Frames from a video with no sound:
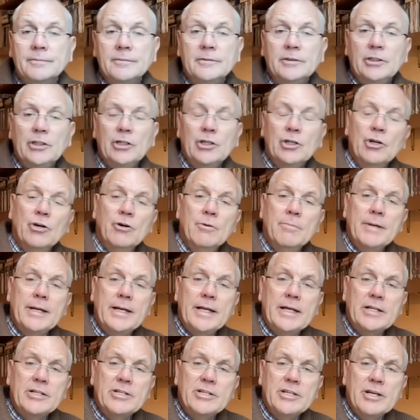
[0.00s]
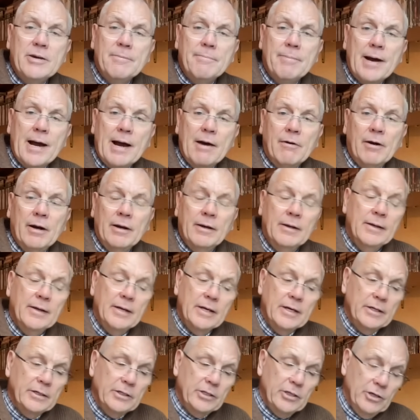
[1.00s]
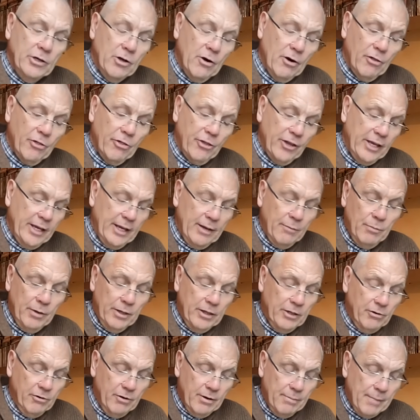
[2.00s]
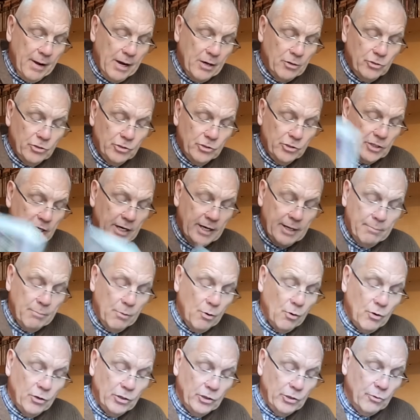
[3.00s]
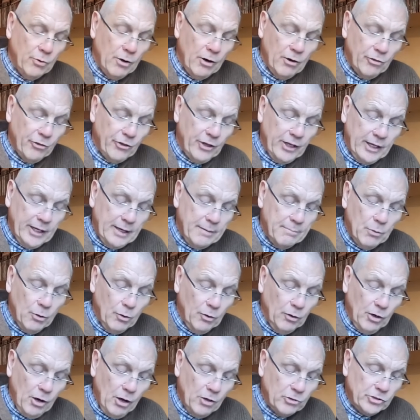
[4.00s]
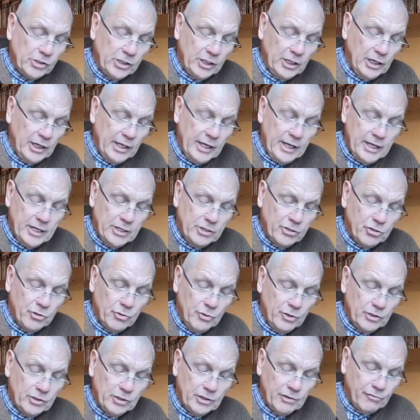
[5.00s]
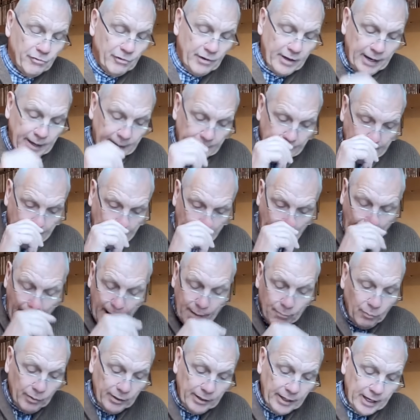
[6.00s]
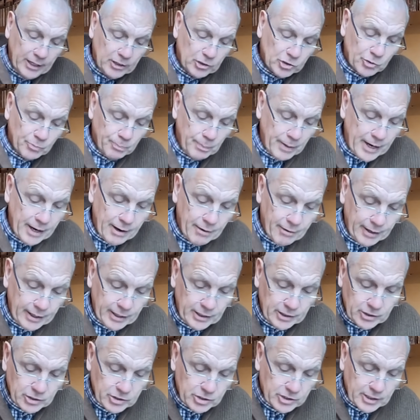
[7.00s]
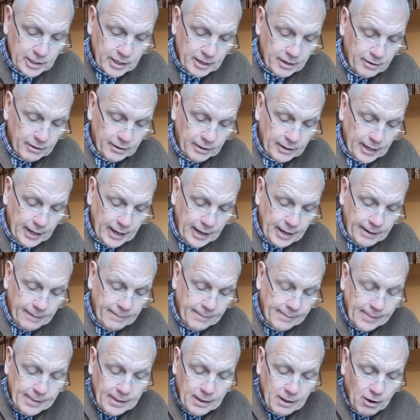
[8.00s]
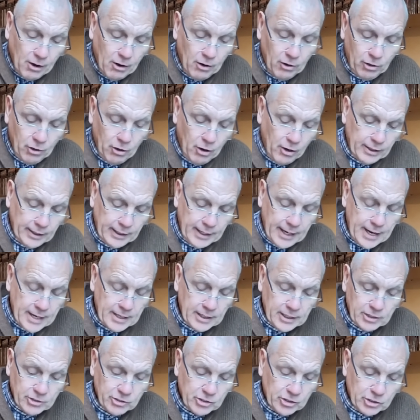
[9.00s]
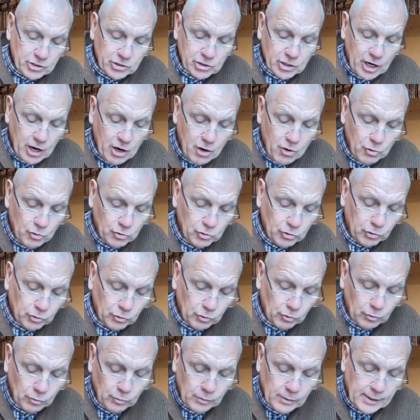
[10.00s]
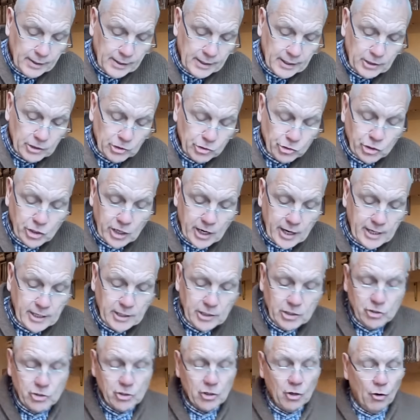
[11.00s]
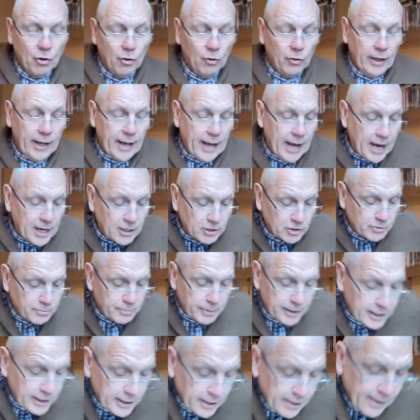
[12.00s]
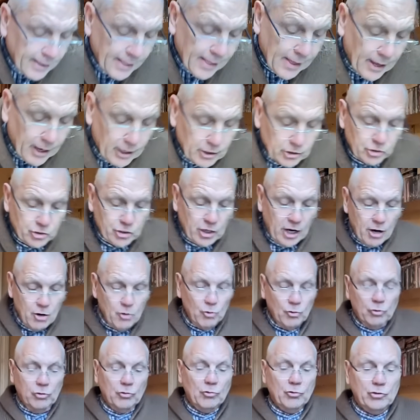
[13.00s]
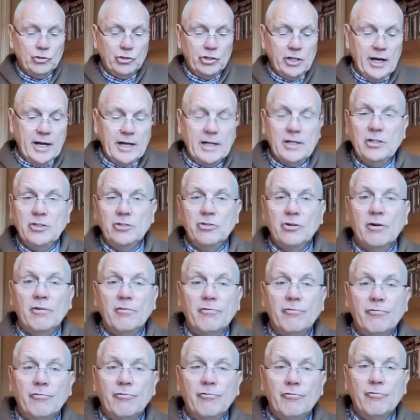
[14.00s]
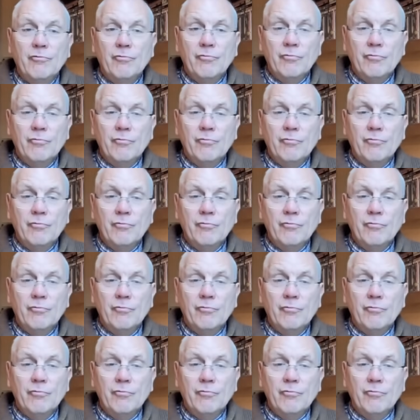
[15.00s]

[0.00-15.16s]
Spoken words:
You're coming into your power. You're not thinking with your emotions anymore. You are thinking more logically, intuitively, and with experience. Okay. I'm kind of getting there's a total change, or there has been a total change of